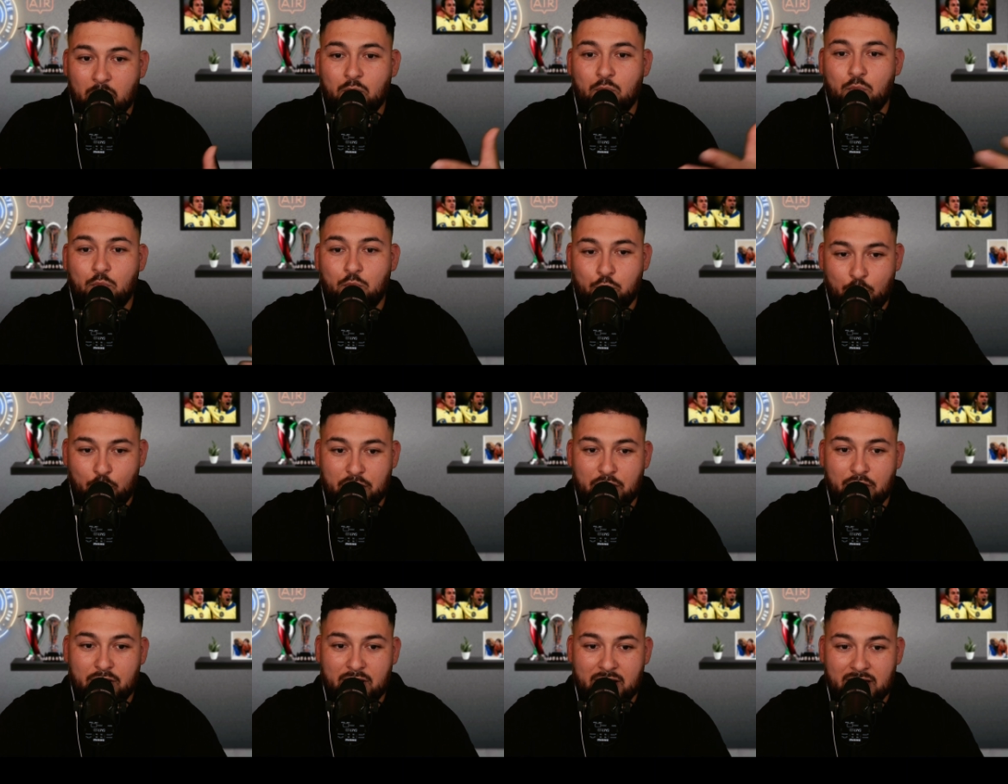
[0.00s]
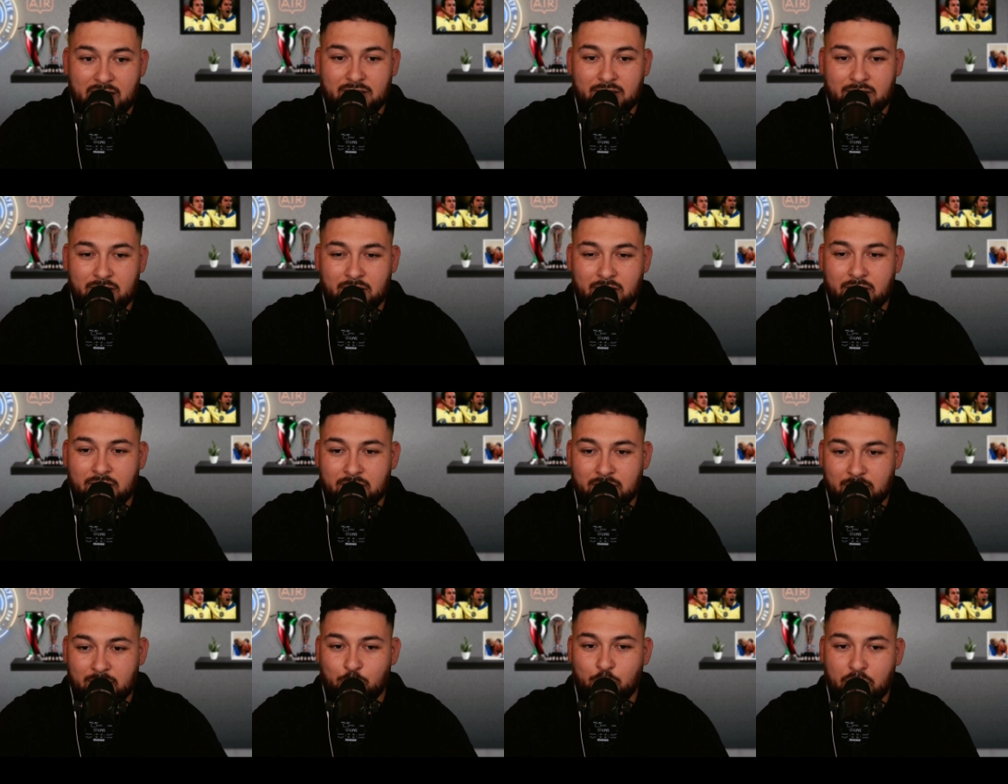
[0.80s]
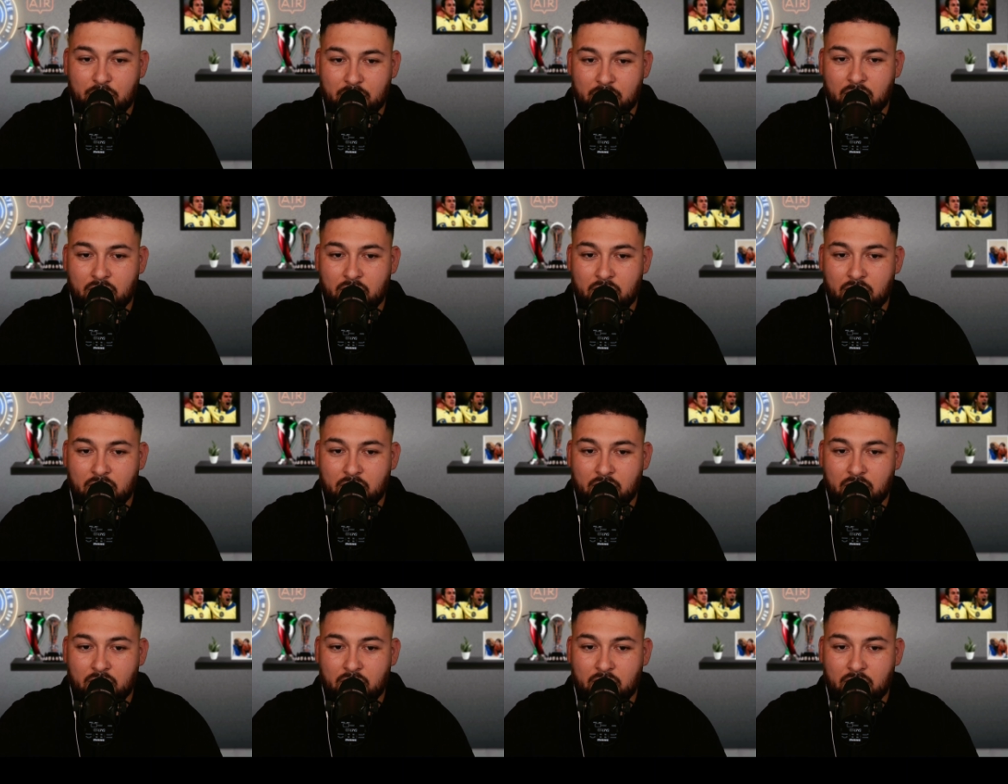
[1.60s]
bring you guys some really good